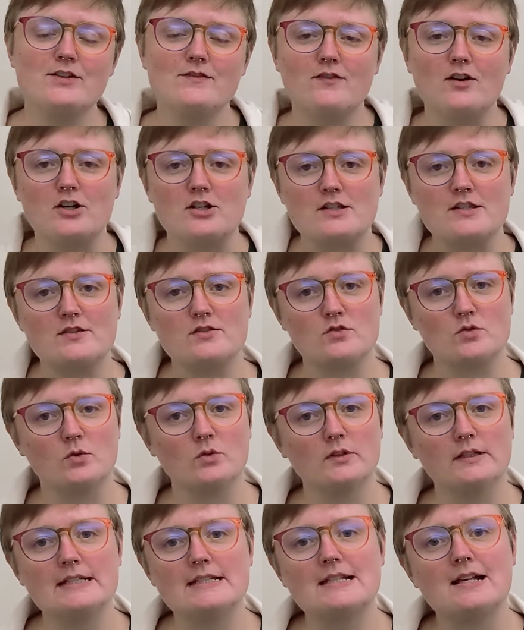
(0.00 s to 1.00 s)
of our
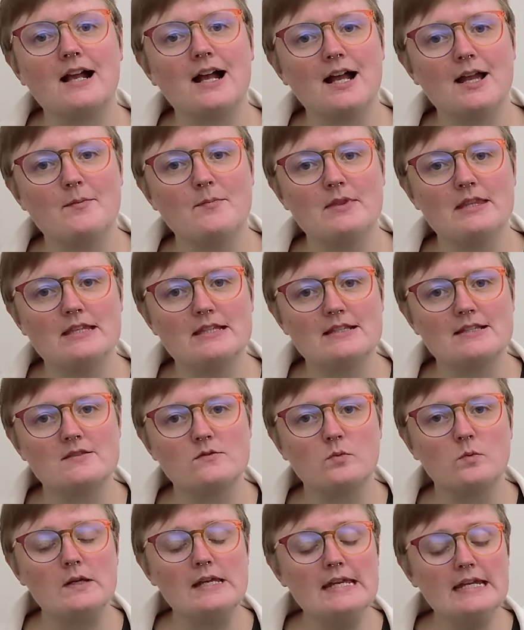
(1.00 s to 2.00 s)
story time
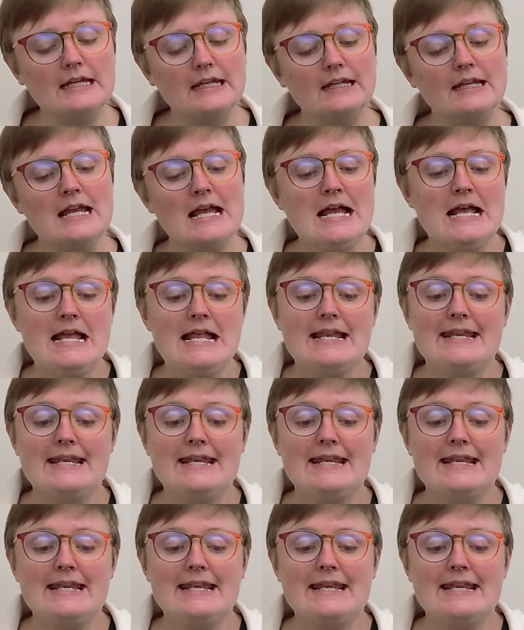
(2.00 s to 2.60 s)
this week.